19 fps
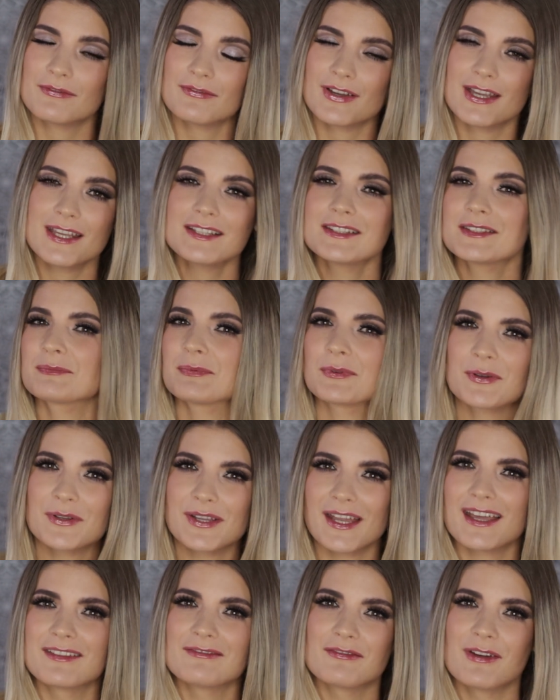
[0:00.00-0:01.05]
Facebook
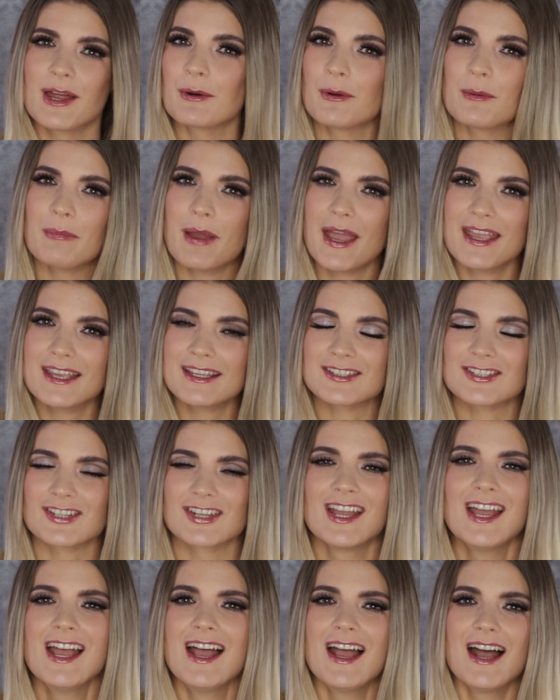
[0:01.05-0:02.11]
and VERO page.
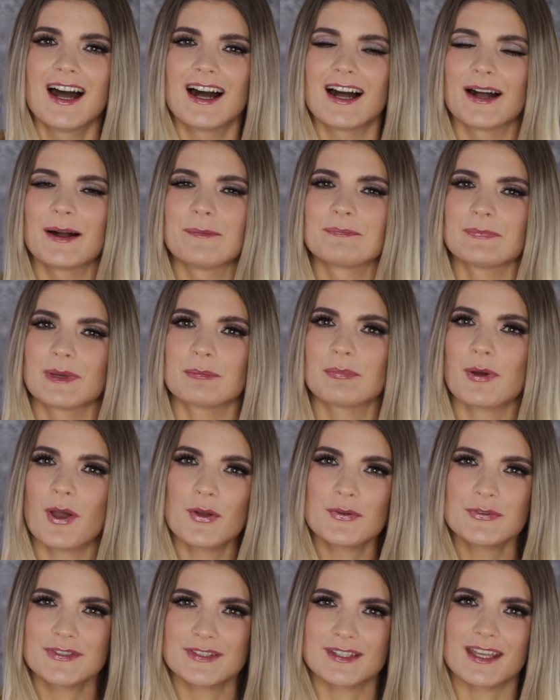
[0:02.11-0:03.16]
I
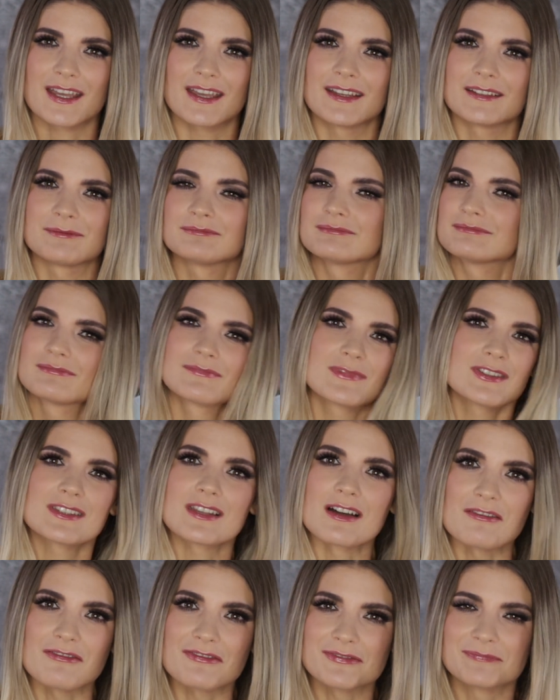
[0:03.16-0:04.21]
post there
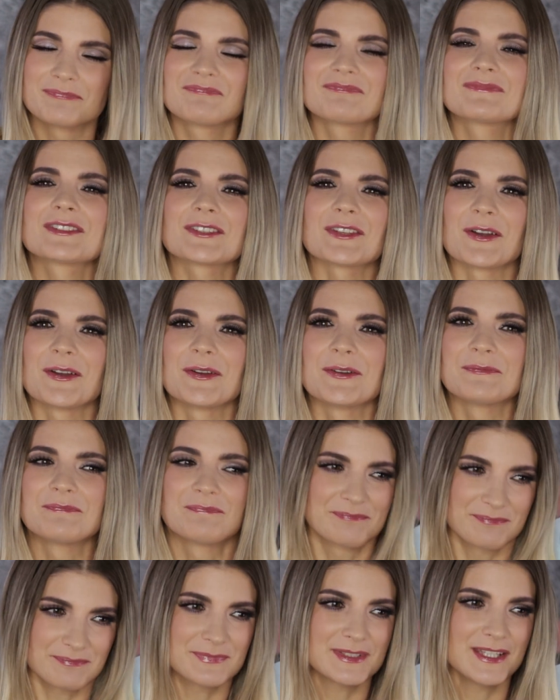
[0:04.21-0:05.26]
stuff, so
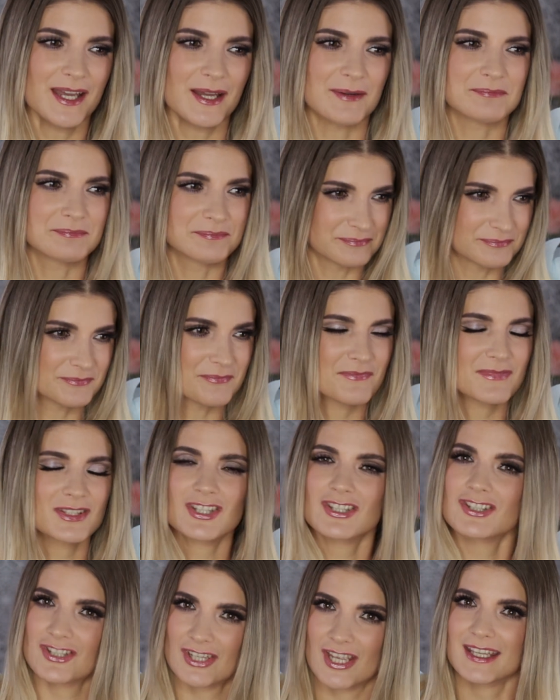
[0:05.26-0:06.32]
yeah.
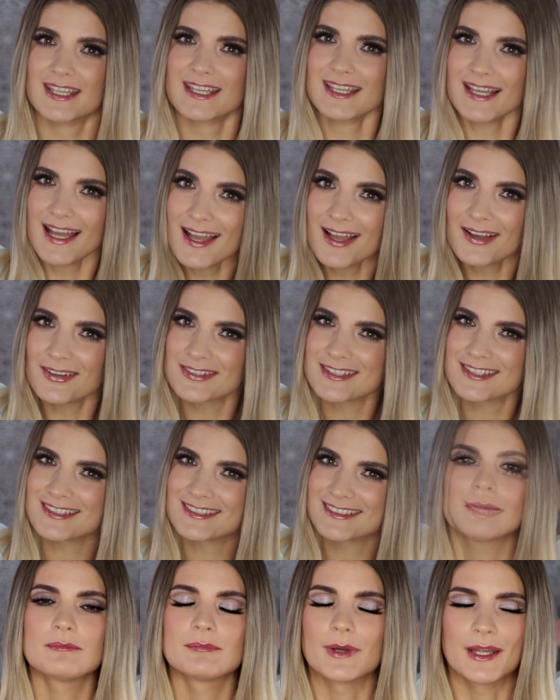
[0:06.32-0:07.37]
Check it out.
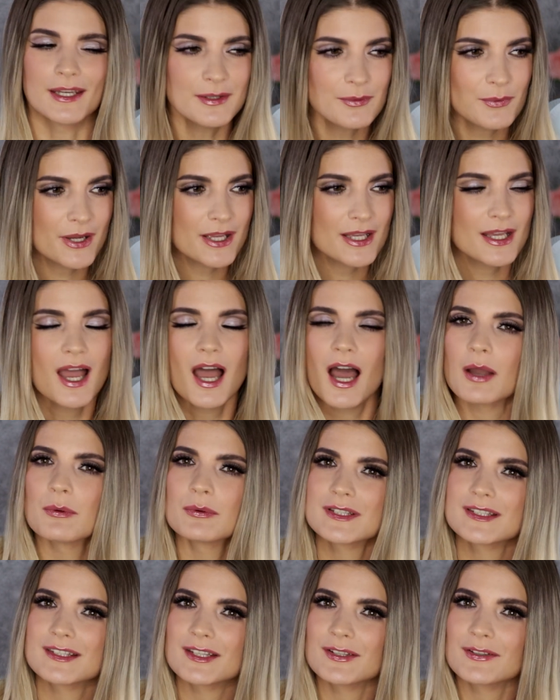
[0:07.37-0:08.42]
Anyway, I will
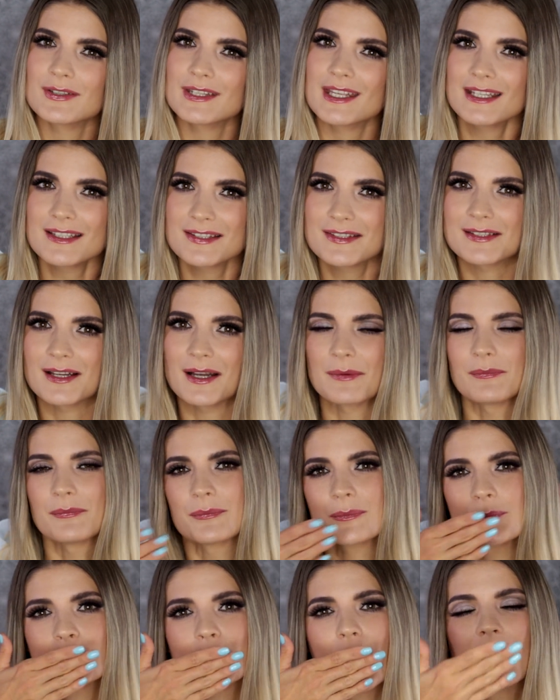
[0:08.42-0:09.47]
see you next time.
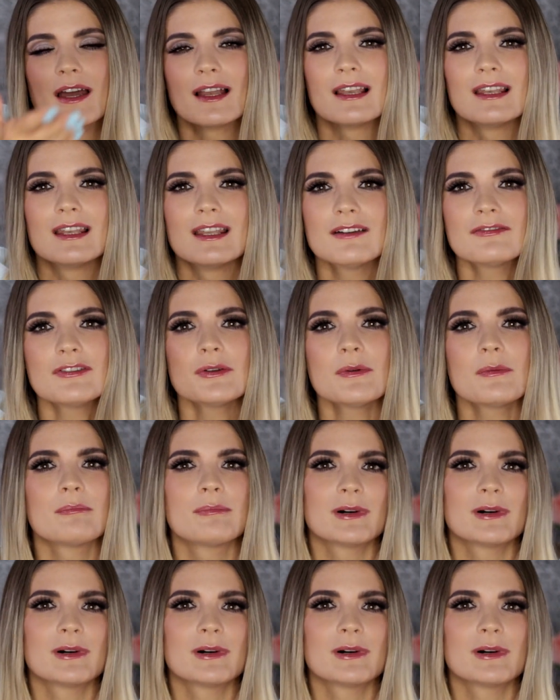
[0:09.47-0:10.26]
Love you